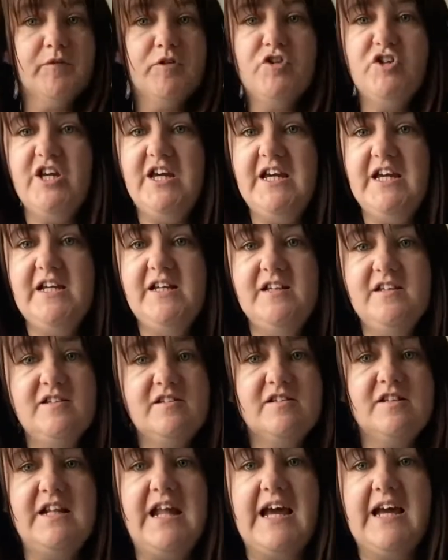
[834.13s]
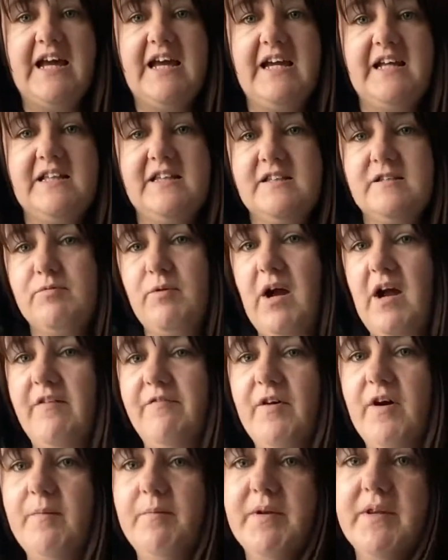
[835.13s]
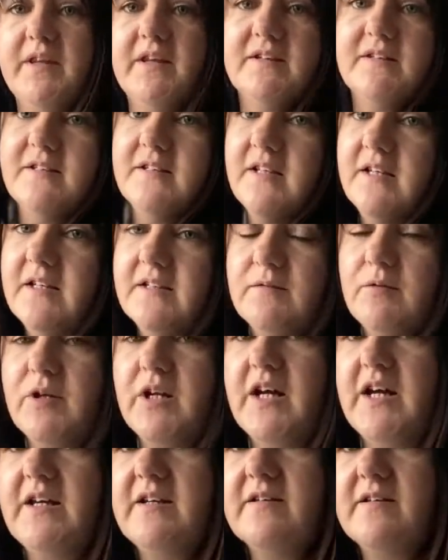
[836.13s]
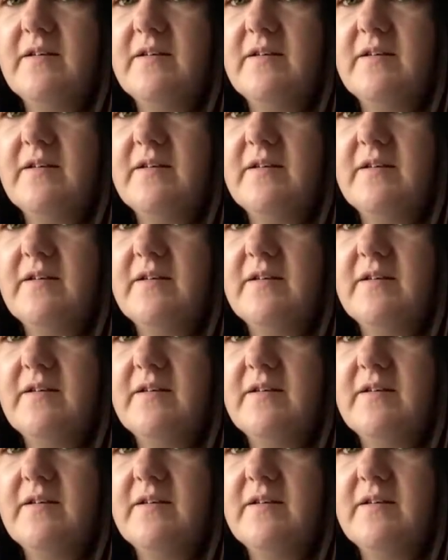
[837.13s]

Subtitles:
jeans, leggings, whatever, but this is what it is.